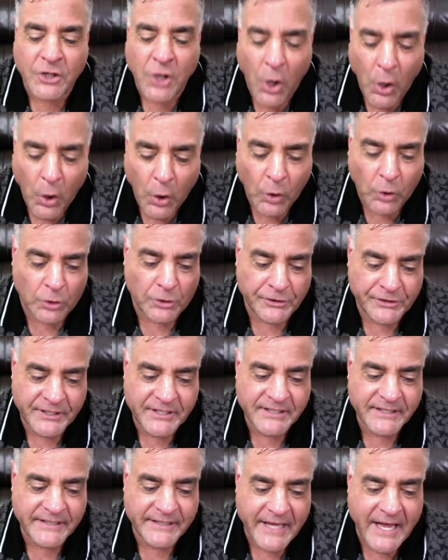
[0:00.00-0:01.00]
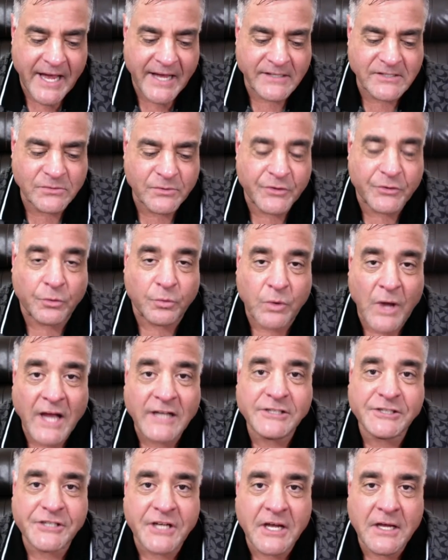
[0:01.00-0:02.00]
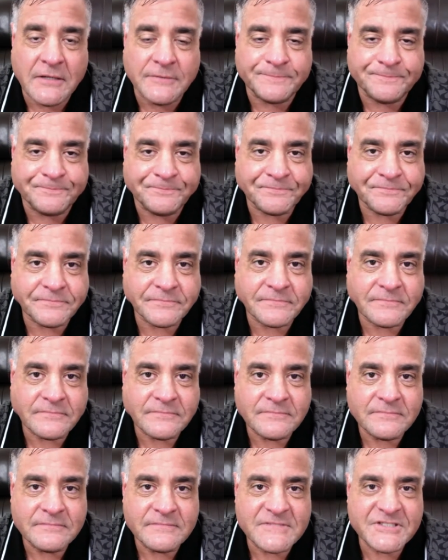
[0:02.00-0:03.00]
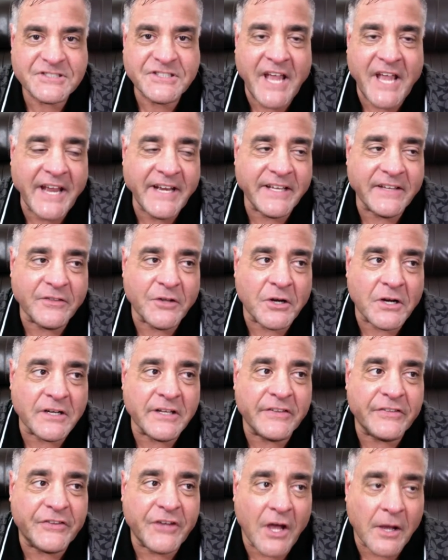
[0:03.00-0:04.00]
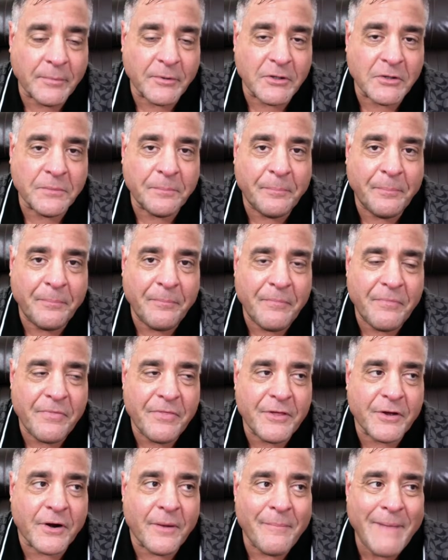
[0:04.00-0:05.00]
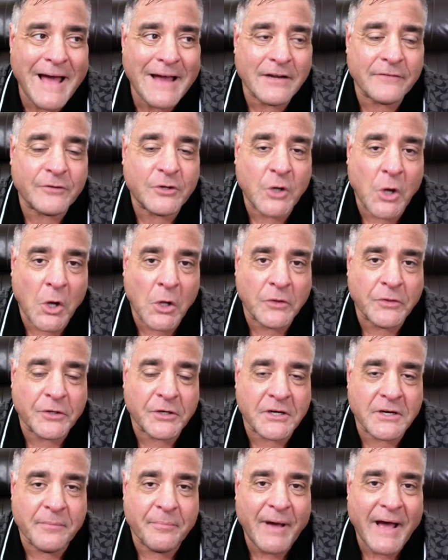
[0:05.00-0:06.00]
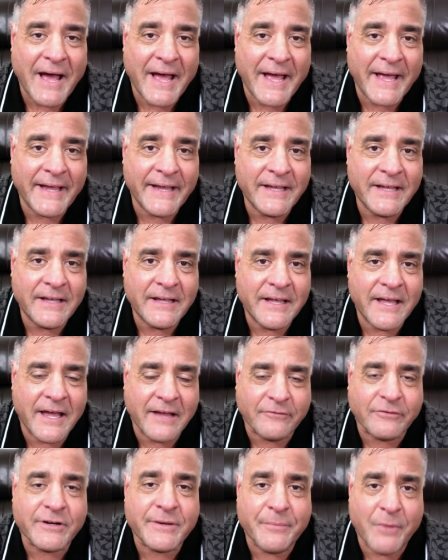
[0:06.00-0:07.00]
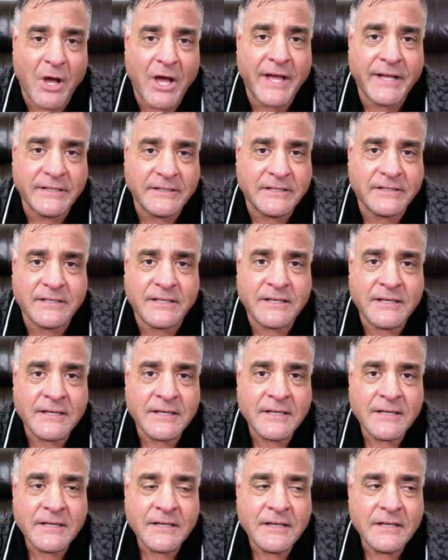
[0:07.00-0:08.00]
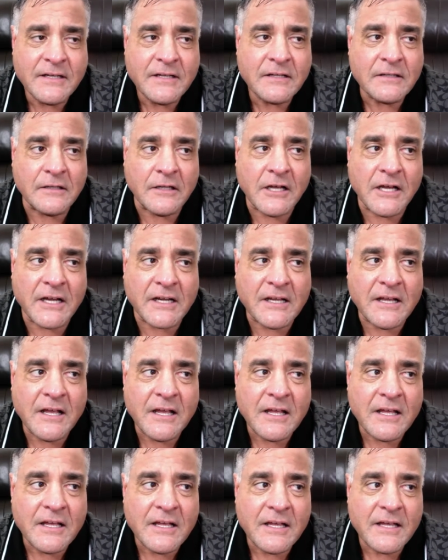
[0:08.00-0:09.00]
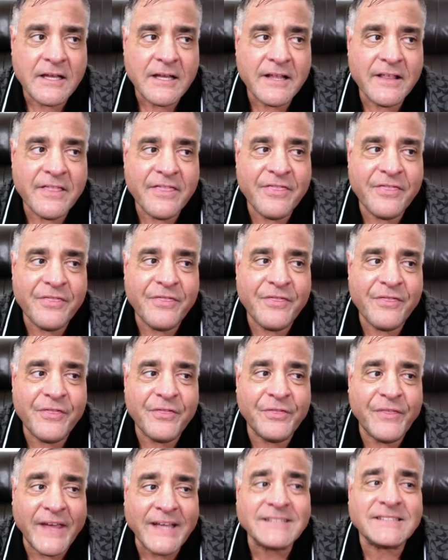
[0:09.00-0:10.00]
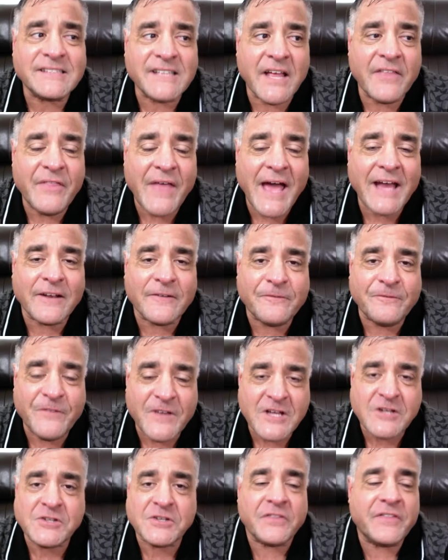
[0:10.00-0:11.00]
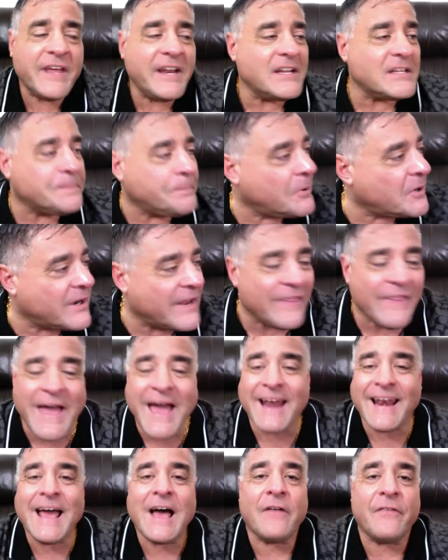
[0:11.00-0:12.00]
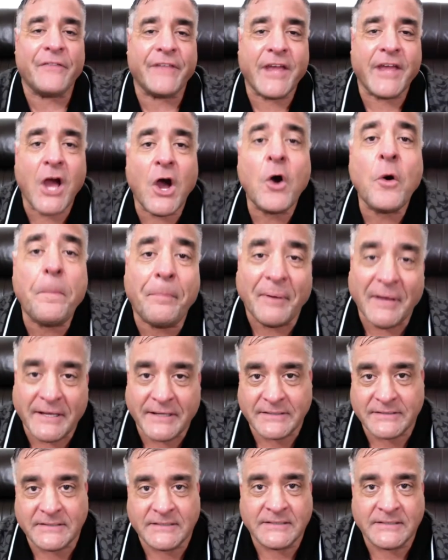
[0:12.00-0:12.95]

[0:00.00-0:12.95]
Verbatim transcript: gold. Yes, with Russia stating they're going to double their amount of gold they're going to buy every month. Look, they said that official. They just put that out in the open.